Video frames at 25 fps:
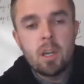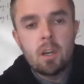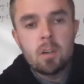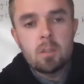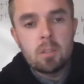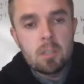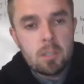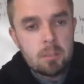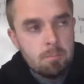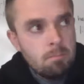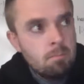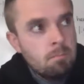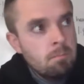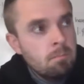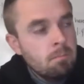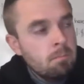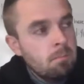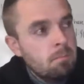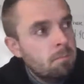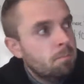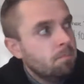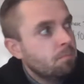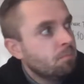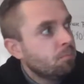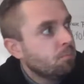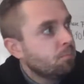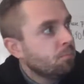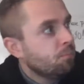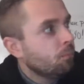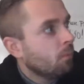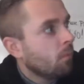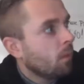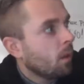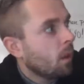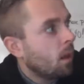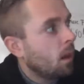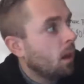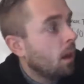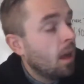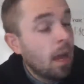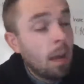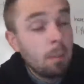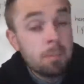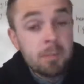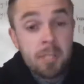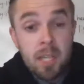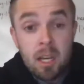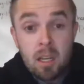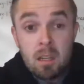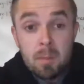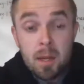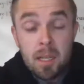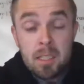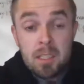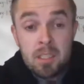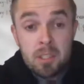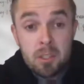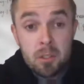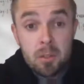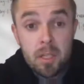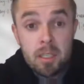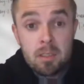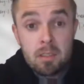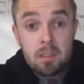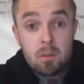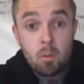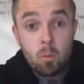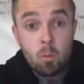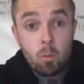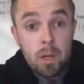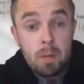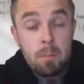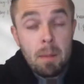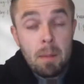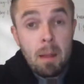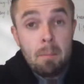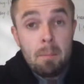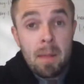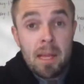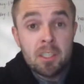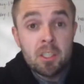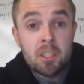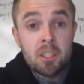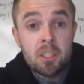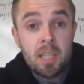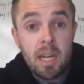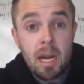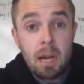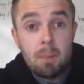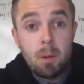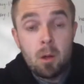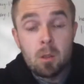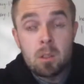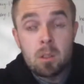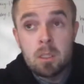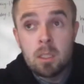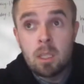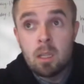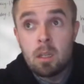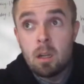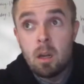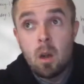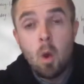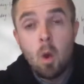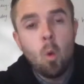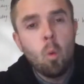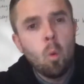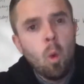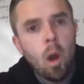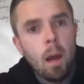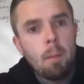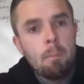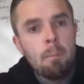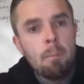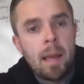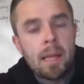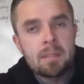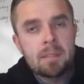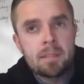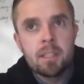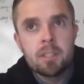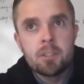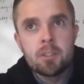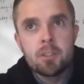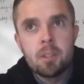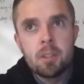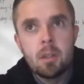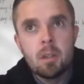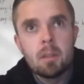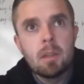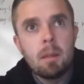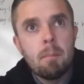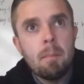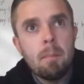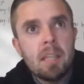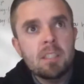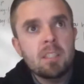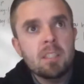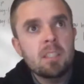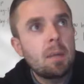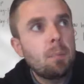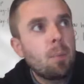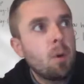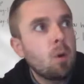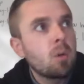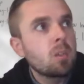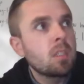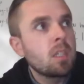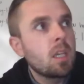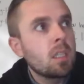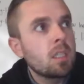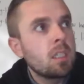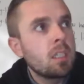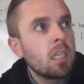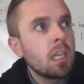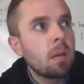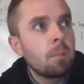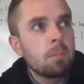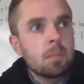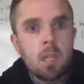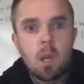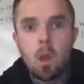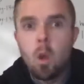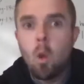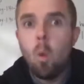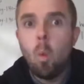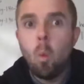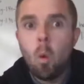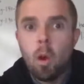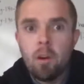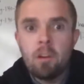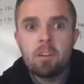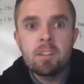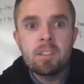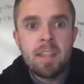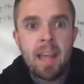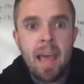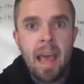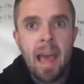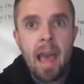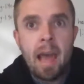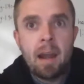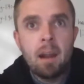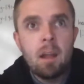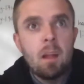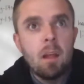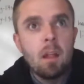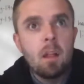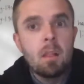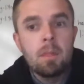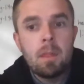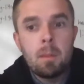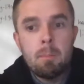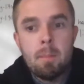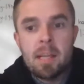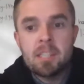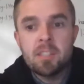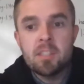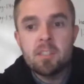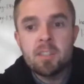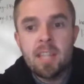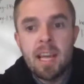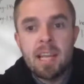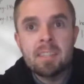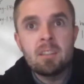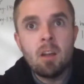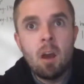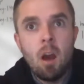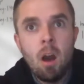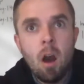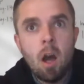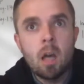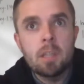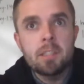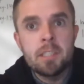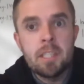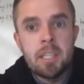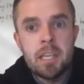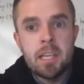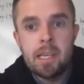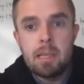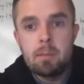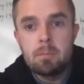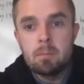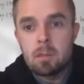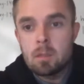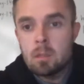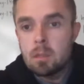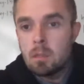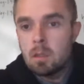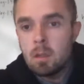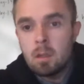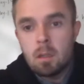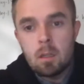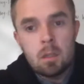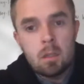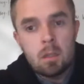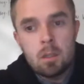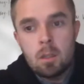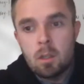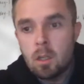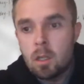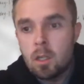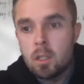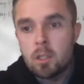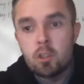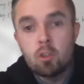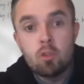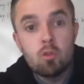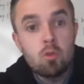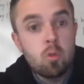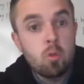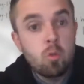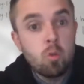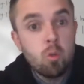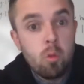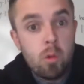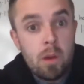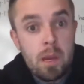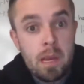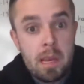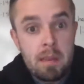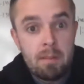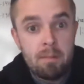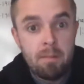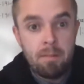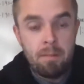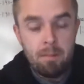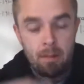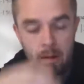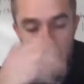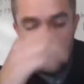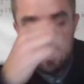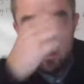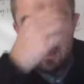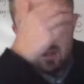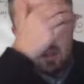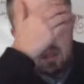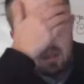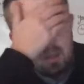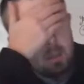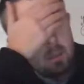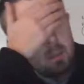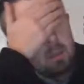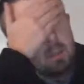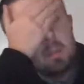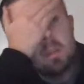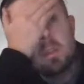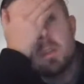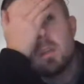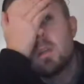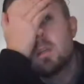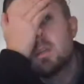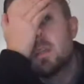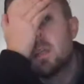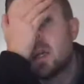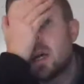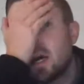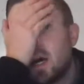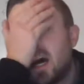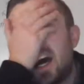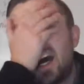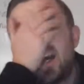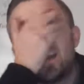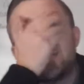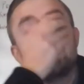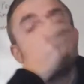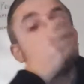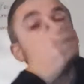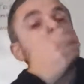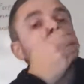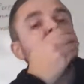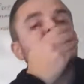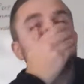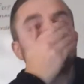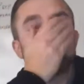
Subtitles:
She goes, telling my students, read my message that I posted. What message? The message I posted on Teams. Where's that? The message that's on Teams. Good grief. Good God.